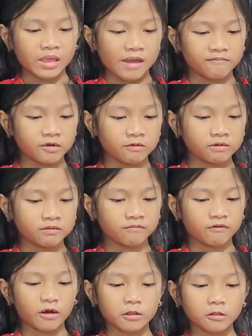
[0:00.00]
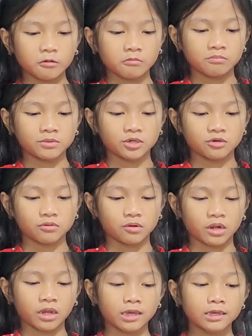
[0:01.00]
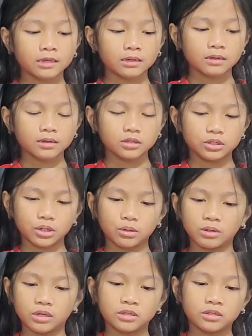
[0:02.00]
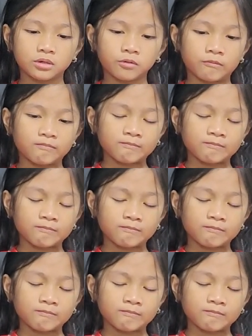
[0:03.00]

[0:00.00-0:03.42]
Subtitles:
Everyone followed Miss Hooty. Joe did too.